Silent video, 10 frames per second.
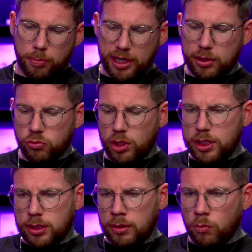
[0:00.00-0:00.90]
biggest
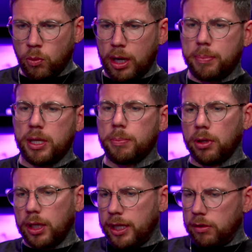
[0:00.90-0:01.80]
reason why
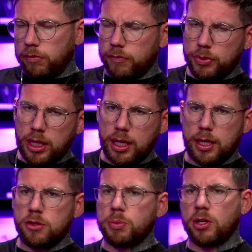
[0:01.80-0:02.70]
people leave
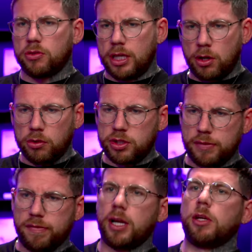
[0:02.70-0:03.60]
is because they're not
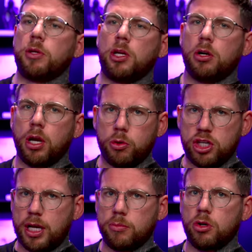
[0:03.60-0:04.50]
seeing value in your coaching
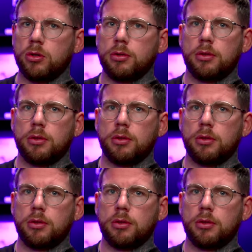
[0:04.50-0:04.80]
anymore.